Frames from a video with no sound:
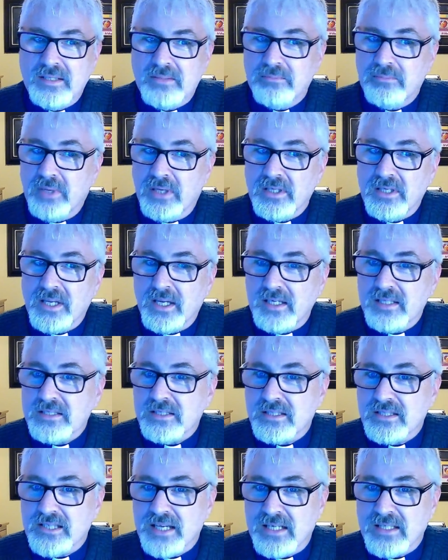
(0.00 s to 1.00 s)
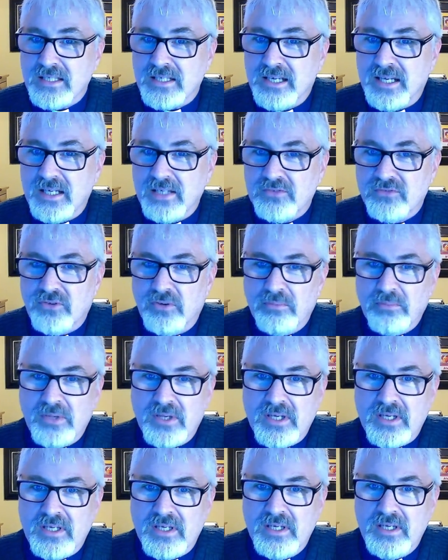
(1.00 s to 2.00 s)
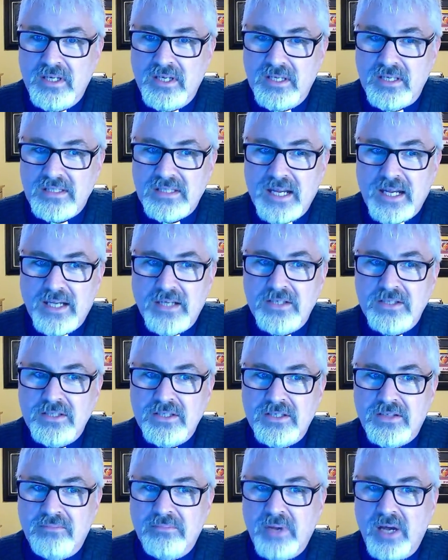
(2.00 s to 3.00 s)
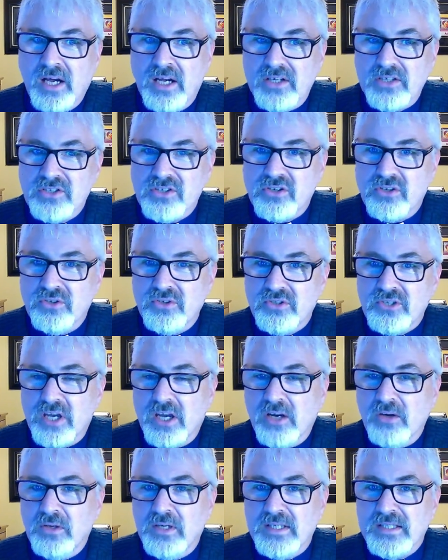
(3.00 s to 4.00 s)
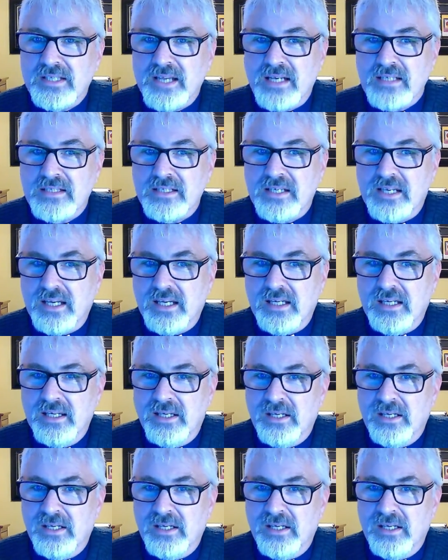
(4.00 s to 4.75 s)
Mondays to Saturdays from the 2nd of March through to Holy Saturday,